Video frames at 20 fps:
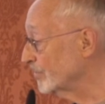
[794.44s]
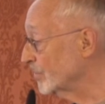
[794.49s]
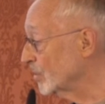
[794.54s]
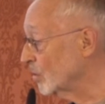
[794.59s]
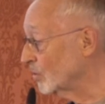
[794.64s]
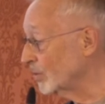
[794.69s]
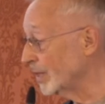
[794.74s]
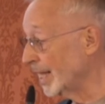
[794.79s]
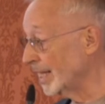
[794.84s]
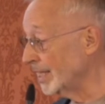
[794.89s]

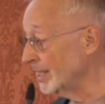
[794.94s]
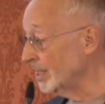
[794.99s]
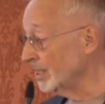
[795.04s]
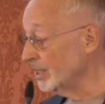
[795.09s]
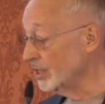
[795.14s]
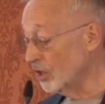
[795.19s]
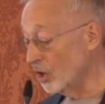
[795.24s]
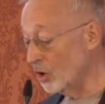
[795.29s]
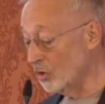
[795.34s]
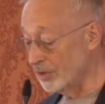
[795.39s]
Okay.
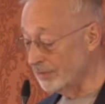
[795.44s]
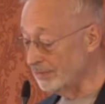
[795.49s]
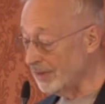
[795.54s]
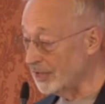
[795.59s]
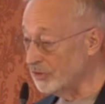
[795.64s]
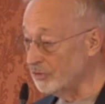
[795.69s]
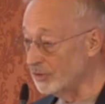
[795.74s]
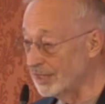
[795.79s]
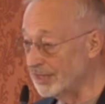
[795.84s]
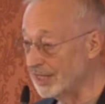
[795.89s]
Oh, and
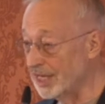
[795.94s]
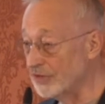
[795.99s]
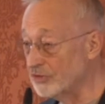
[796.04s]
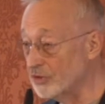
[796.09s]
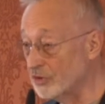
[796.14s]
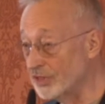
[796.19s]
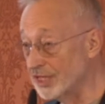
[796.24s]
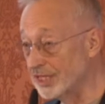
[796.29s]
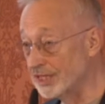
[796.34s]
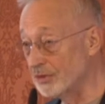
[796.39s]
by the way, the
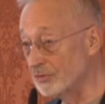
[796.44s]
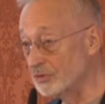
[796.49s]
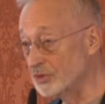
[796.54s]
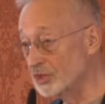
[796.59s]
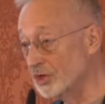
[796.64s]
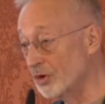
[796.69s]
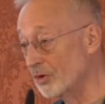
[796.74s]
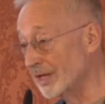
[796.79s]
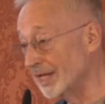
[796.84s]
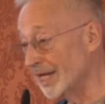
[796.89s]
other thing that was
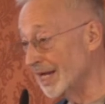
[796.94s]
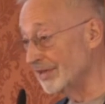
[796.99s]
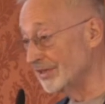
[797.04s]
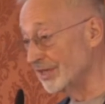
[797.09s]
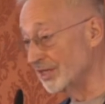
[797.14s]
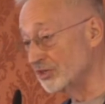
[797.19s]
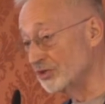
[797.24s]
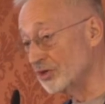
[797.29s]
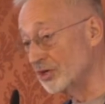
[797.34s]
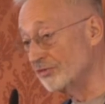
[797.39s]
going on
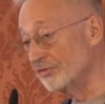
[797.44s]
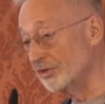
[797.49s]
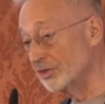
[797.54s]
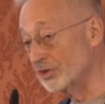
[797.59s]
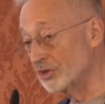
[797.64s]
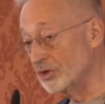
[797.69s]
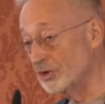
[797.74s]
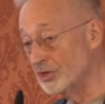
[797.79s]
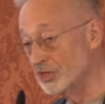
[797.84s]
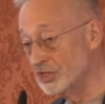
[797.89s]
that sort of
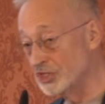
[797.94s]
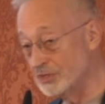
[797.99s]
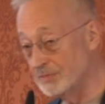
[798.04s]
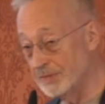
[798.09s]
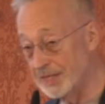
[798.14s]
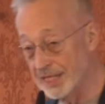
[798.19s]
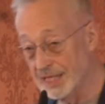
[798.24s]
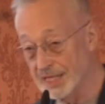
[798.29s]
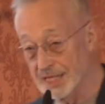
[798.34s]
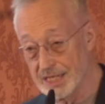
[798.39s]
encouraged
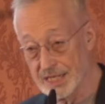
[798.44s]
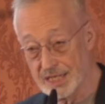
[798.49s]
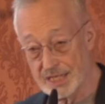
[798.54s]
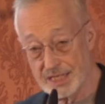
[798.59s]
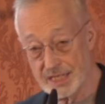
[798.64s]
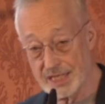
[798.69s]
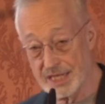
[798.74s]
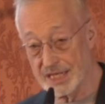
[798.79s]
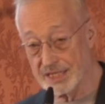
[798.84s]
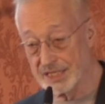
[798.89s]
me
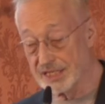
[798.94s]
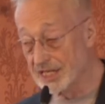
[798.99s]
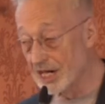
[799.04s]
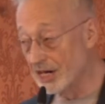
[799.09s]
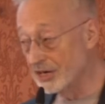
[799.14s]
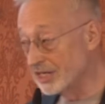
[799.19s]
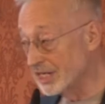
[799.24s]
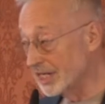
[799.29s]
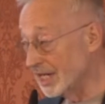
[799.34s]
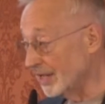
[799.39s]
to get
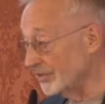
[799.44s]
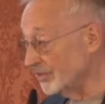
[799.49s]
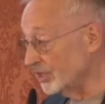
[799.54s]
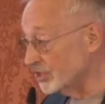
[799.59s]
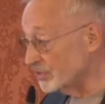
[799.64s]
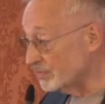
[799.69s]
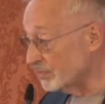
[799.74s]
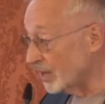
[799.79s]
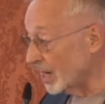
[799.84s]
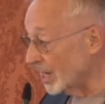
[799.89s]
started on
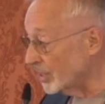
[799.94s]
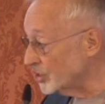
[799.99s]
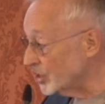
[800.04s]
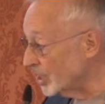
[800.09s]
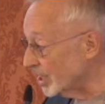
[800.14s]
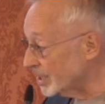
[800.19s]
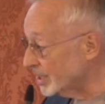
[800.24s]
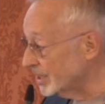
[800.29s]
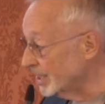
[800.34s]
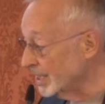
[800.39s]
this
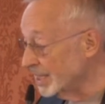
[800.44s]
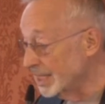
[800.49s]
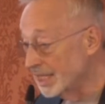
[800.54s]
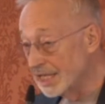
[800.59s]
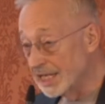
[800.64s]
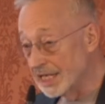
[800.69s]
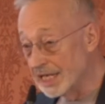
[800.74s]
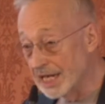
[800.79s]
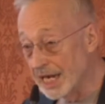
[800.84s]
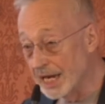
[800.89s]
project,
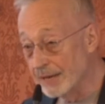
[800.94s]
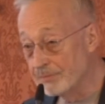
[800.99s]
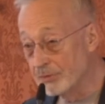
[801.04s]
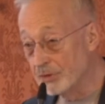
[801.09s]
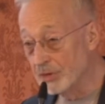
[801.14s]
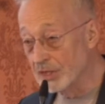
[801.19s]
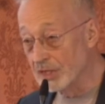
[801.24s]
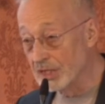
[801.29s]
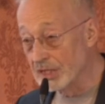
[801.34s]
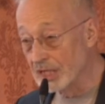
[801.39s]
in
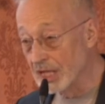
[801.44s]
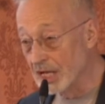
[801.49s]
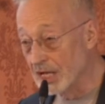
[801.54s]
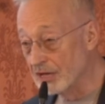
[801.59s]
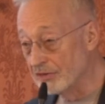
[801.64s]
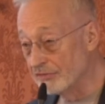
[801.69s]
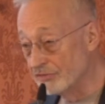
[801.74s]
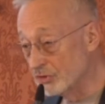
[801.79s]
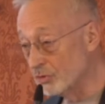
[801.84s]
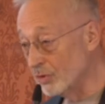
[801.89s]
April
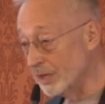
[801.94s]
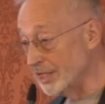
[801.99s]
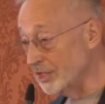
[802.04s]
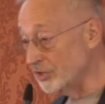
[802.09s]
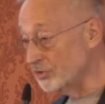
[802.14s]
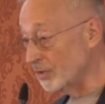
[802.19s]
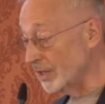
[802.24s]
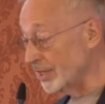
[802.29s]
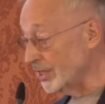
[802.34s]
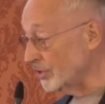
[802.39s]
of
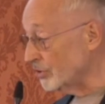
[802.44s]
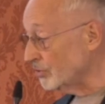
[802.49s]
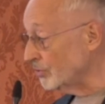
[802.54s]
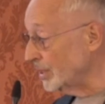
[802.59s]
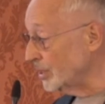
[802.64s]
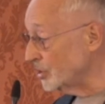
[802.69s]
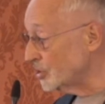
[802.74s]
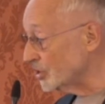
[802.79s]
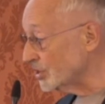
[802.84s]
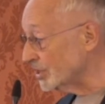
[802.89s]

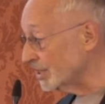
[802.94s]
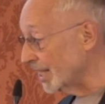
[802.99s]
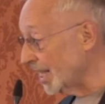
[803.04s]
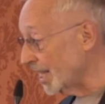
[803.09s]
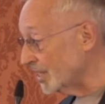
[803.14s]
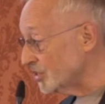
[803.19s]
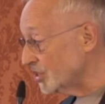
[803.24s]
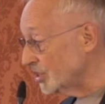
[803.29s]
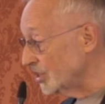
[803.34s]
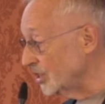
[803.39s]
2023, just
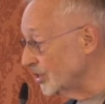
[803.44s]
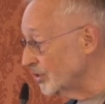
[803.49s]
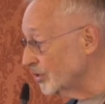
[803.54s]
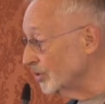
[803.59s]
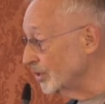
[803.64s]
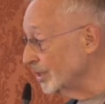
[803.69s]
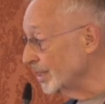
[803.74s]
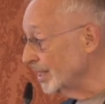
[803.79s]
last year,